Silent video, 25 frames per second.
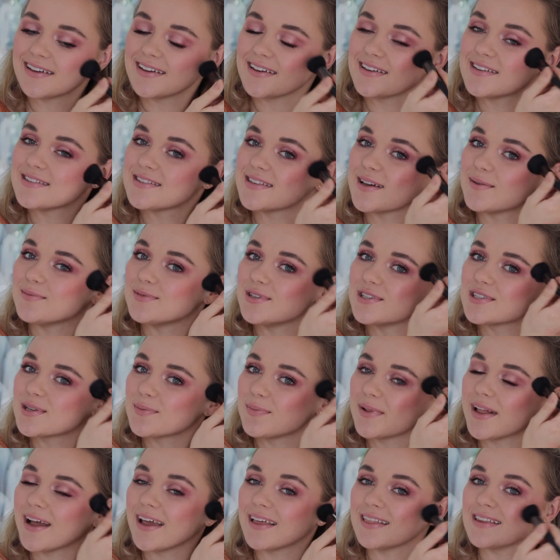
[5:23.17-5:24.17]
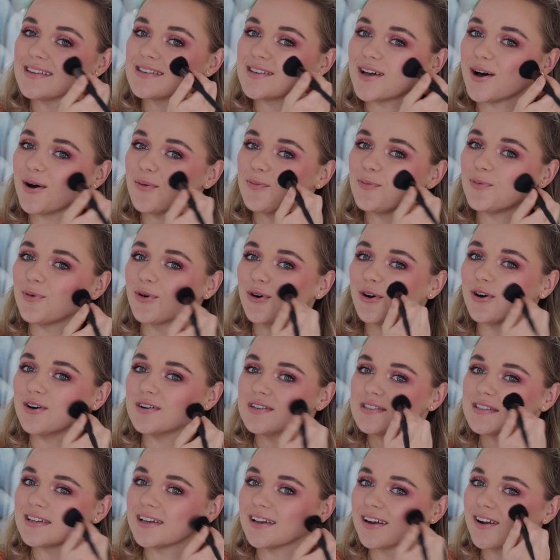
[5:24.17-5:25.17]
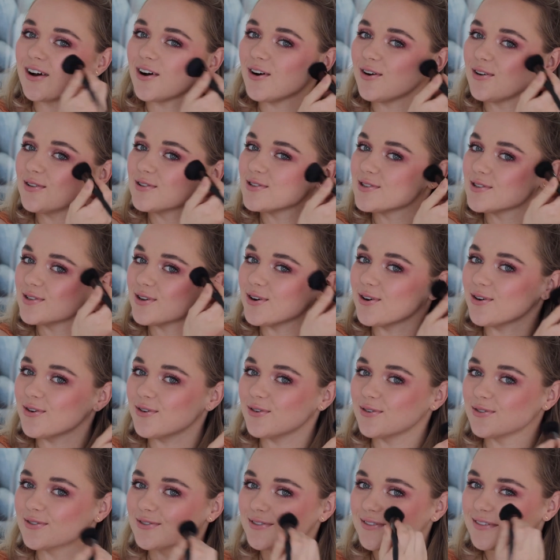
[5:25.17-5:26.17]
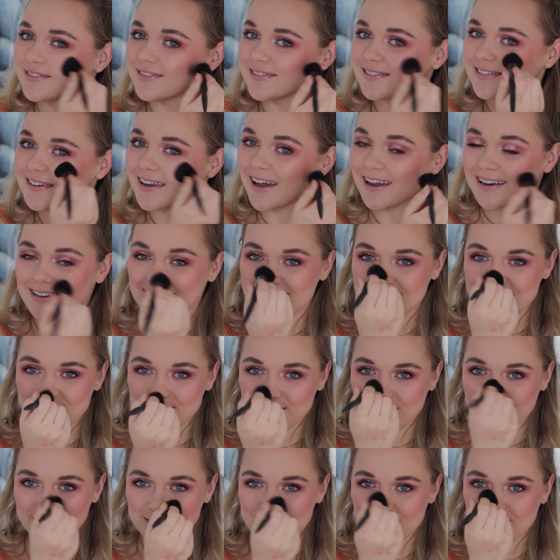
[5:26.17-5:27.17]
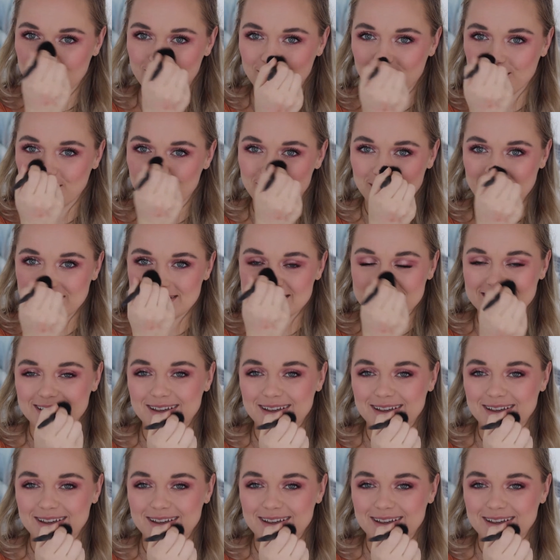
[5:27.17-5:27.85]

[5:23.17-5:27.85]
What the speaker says: So I'm just applying this upwards, and also I did try to avoid my